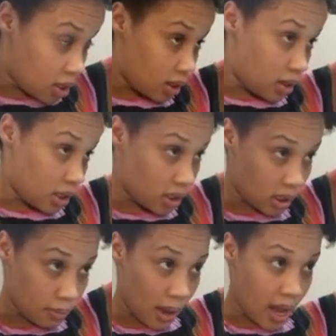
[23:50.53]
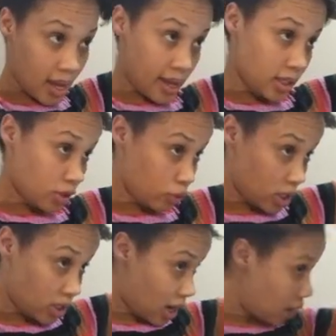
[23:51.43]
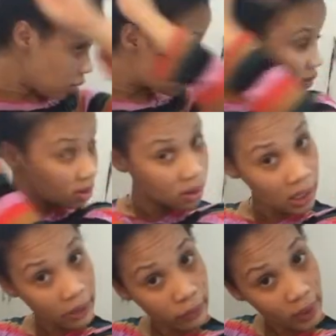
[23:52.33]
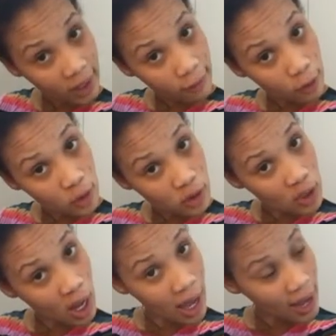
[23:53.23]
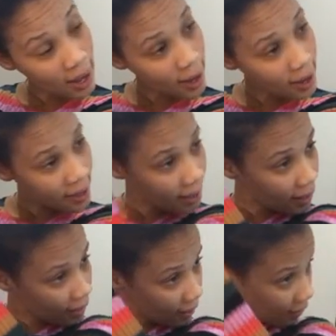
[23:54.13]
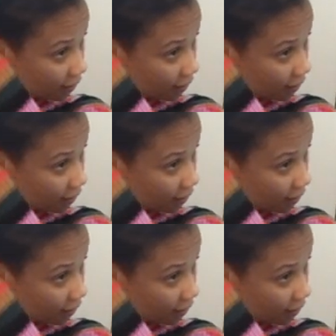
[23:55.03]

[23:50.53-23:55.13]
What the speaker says: This is my hair stretched out and ready for styling.